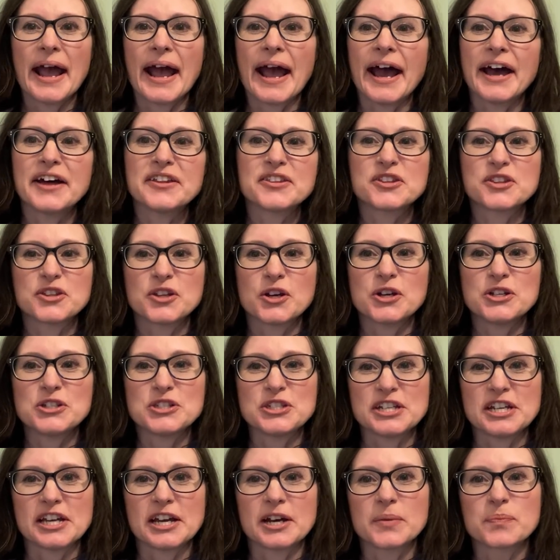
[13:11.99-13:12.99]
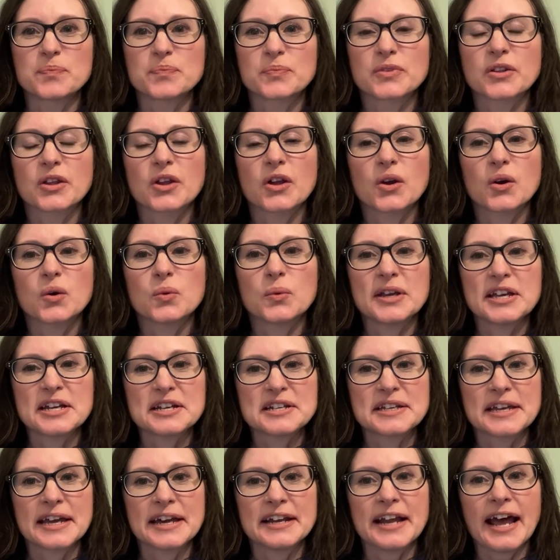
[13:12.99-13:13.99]
At third year, we
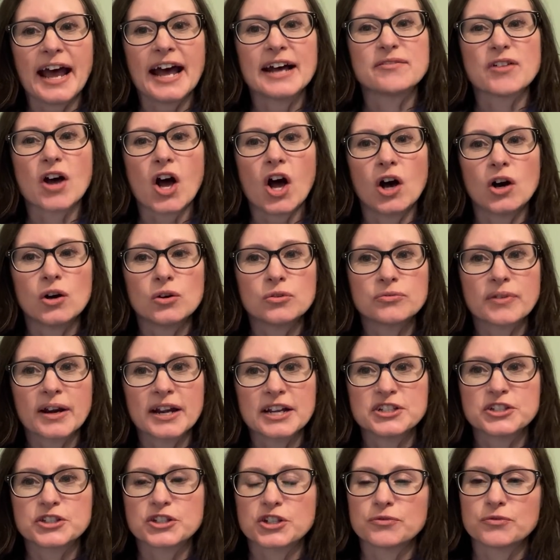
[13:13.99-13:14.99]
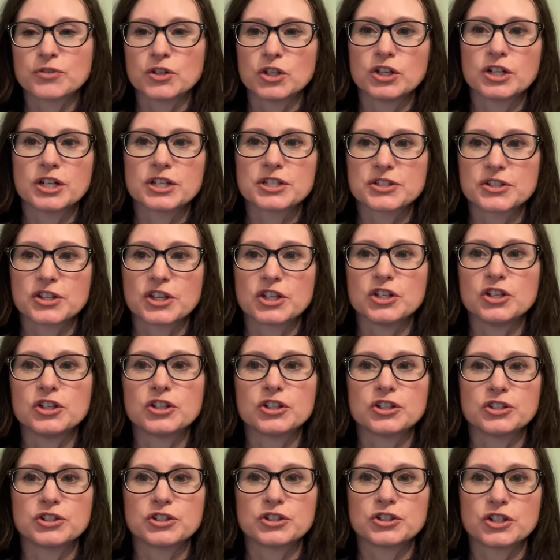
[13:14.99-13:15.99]
again have a whole range of units that you
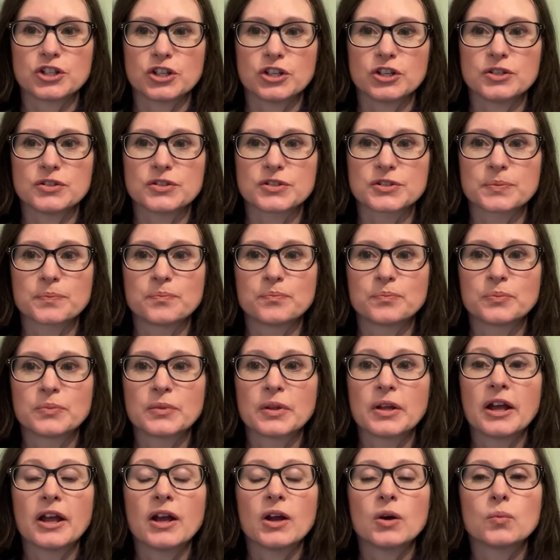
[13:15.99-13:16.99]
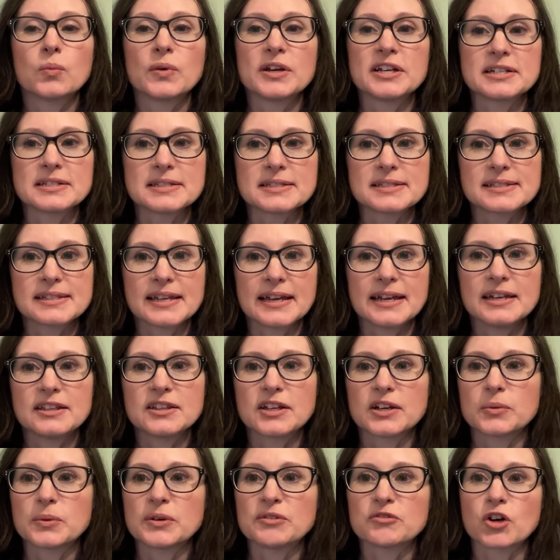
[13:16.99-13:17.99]
can choose. We can see
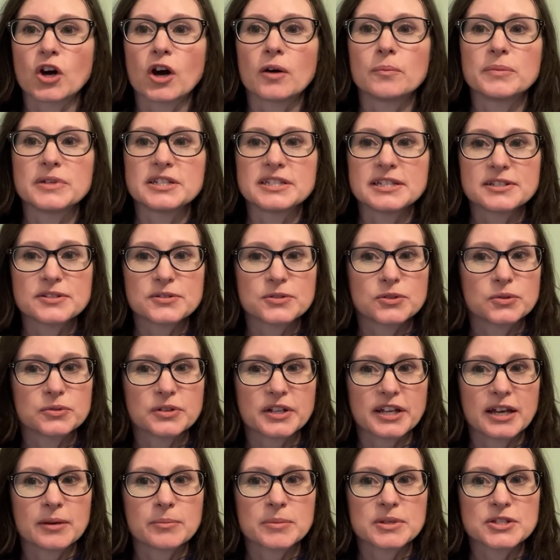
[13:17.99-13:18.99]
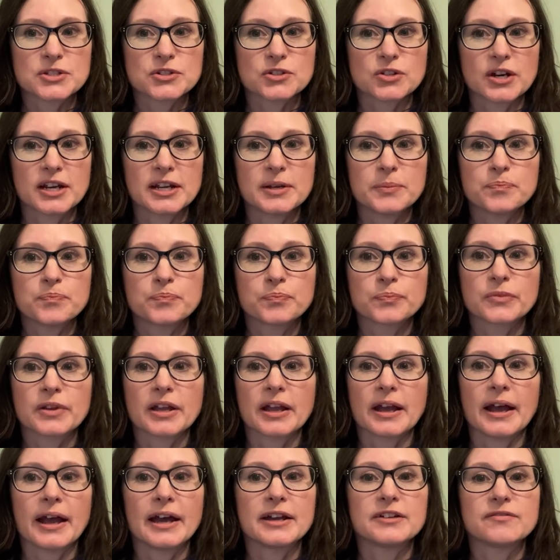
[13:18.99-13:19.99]
that we've got medicinal chemistry,
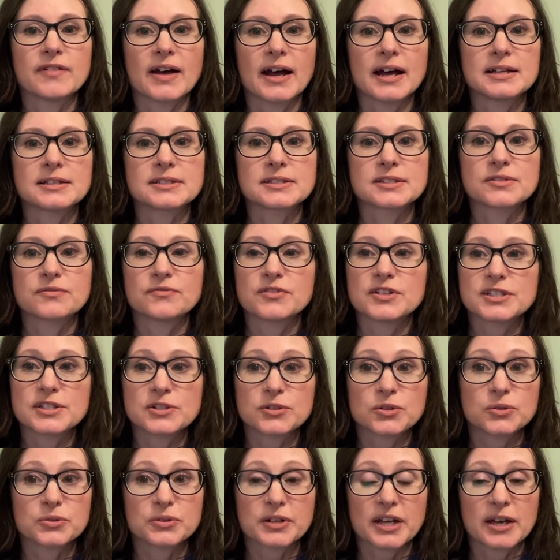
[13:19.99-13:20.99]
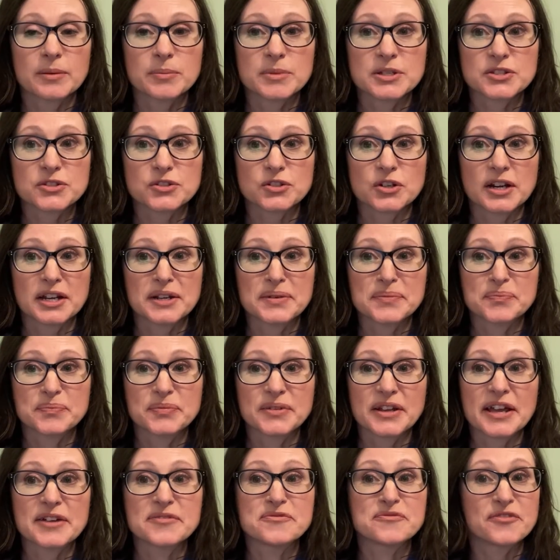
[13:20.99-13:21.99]
advanced physical chemistry,
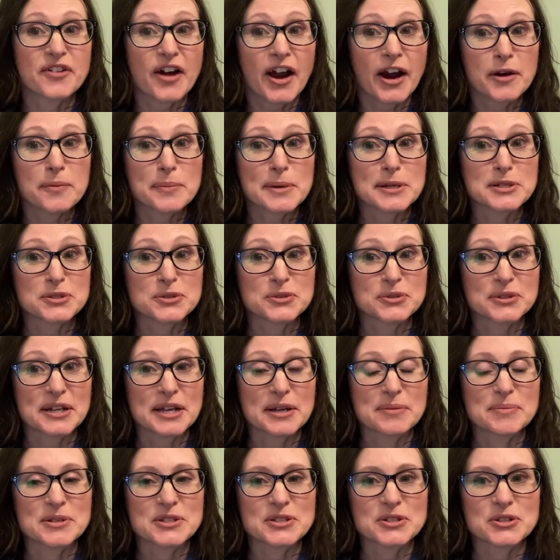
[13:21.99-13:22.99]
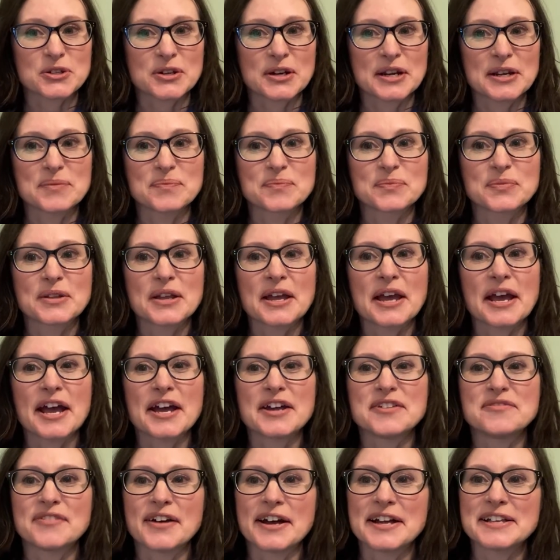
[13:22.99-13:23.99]
environmental chemistry,
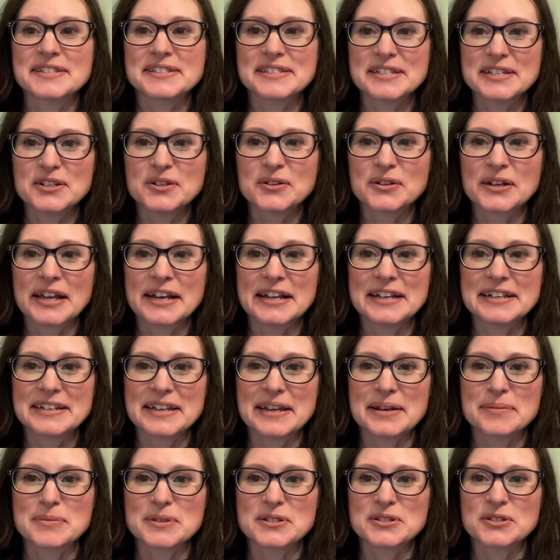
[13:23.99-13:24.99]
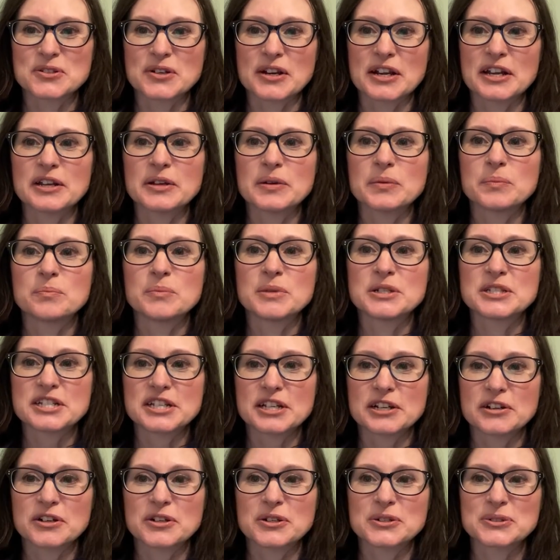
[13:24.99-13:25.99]
advanced inorganic chemistry,
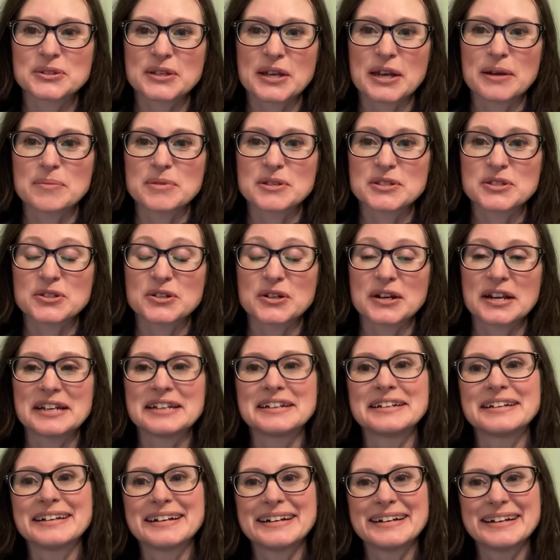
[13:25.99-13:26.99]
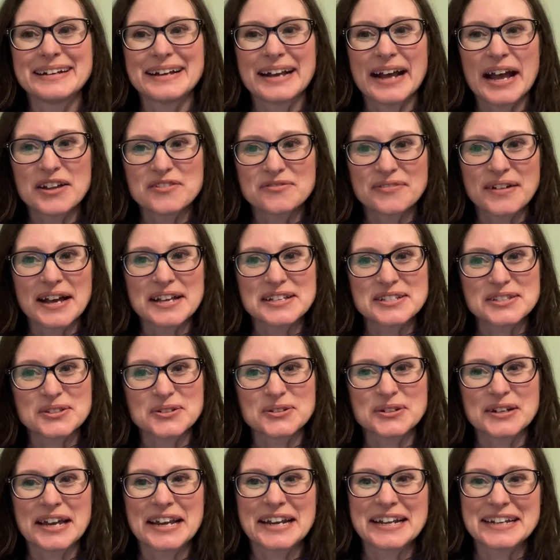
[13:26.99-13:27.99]
materials chemistry, advanced
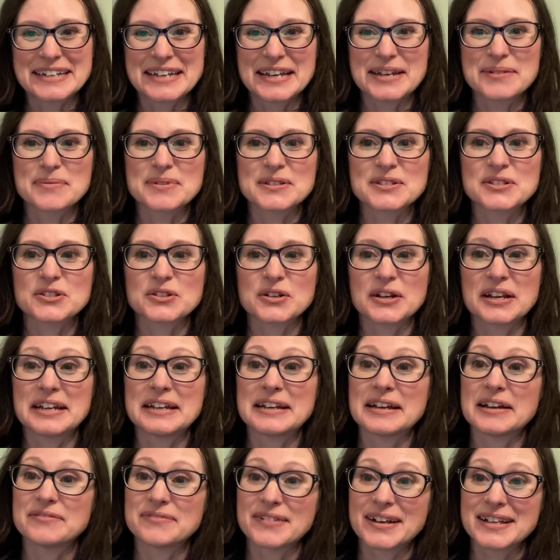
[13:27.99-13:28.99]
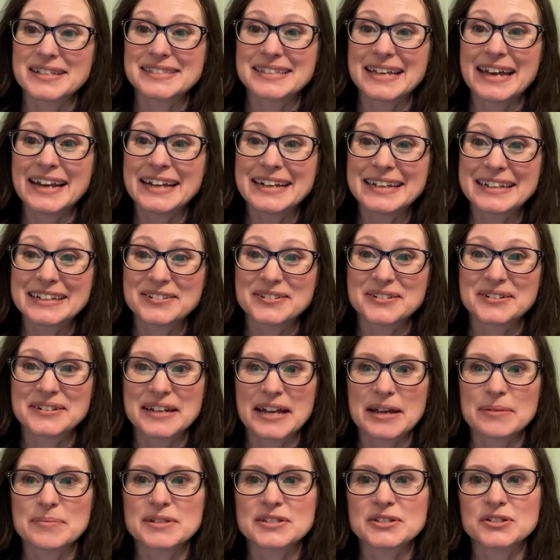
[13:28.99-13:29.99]
organic chemistry, advanced analytical
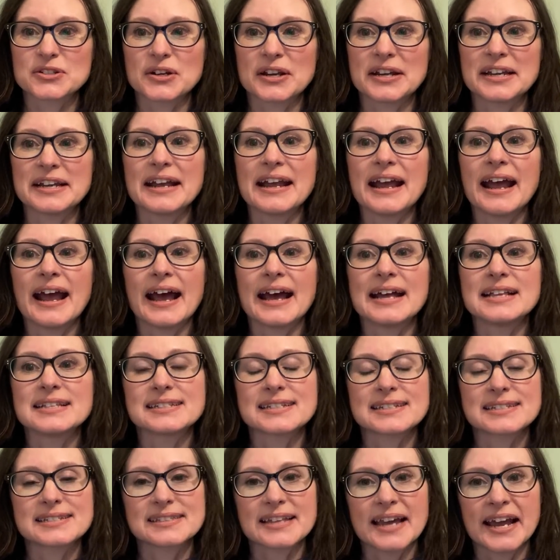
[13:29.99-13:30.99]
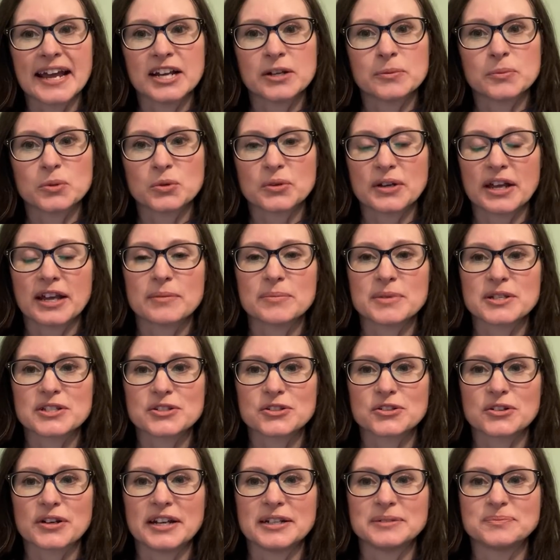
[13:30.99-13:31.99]
chemistry, and sustainable
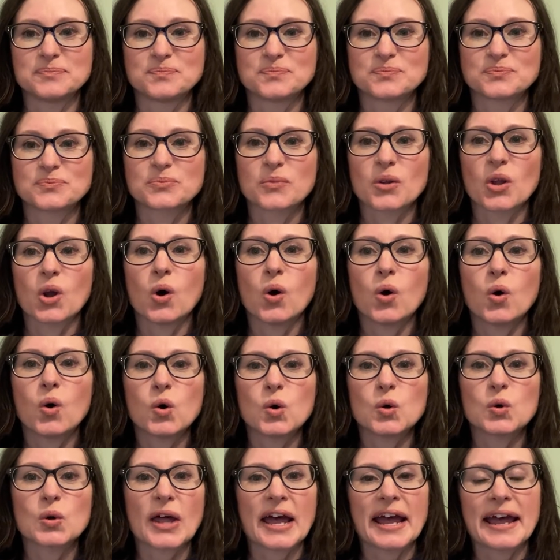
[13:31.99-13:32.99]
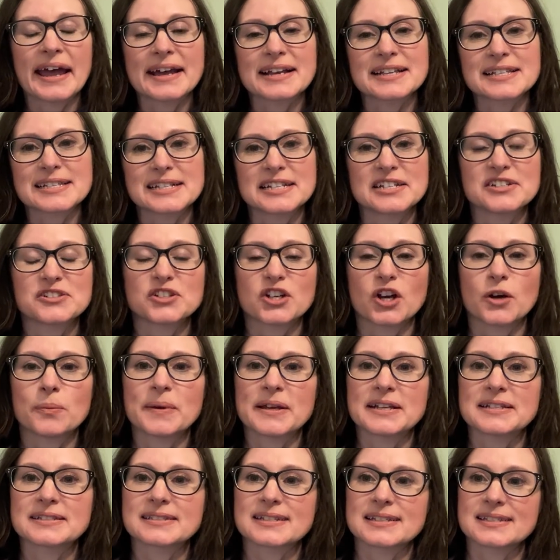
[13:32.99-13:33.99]
chemistry. All excellent
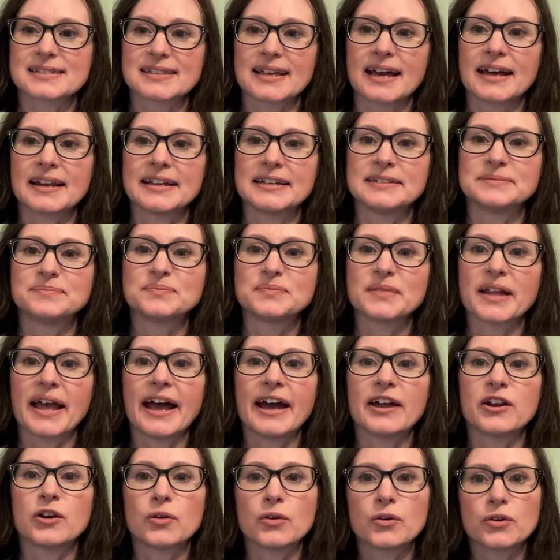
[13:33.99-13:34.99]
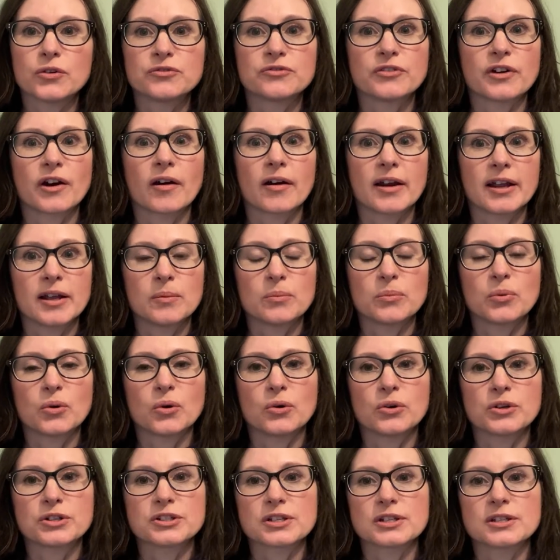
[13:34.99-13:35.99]
topics to study and all very
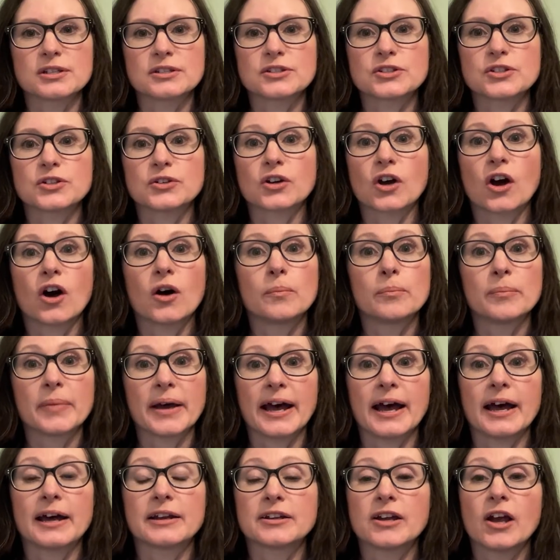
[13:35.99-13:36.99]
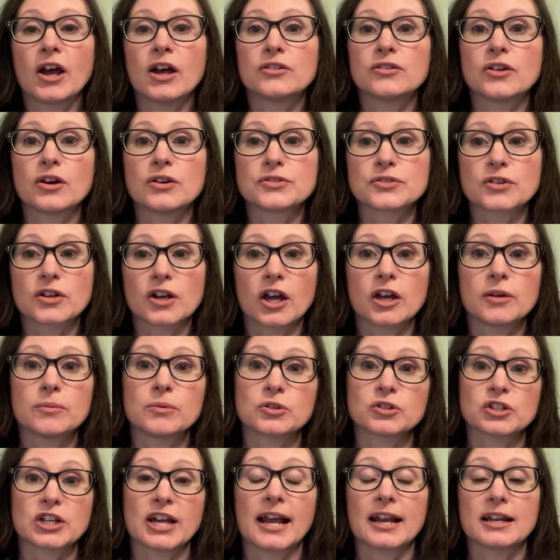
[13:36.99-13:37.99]
important to combat those global
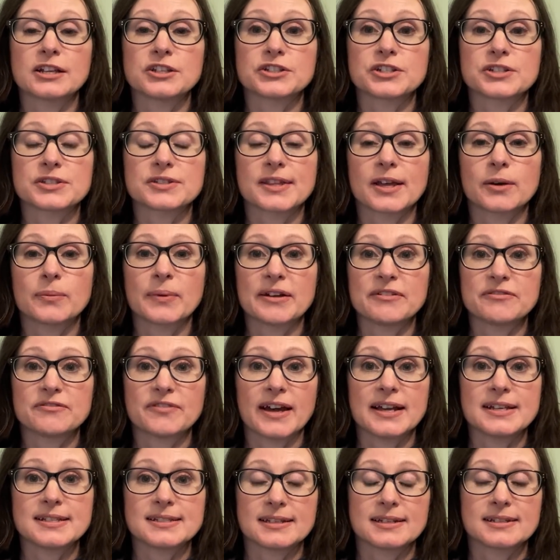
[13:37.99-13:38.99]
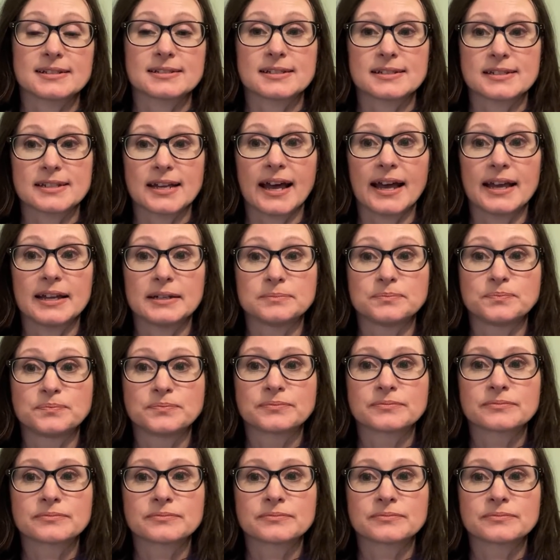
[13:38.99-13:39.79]
challenges that we're facing today.